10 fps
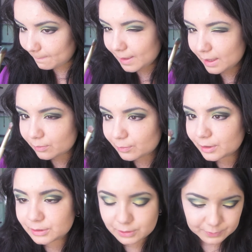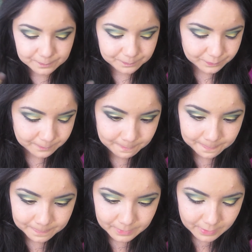paddle brush,
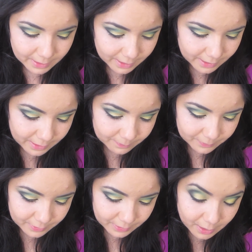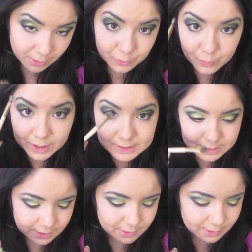I'm on the white
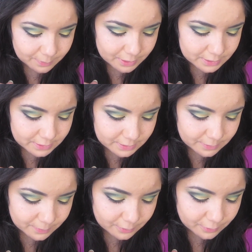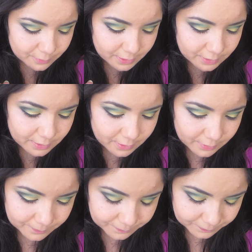side. I'm going to just dip a little bit in there,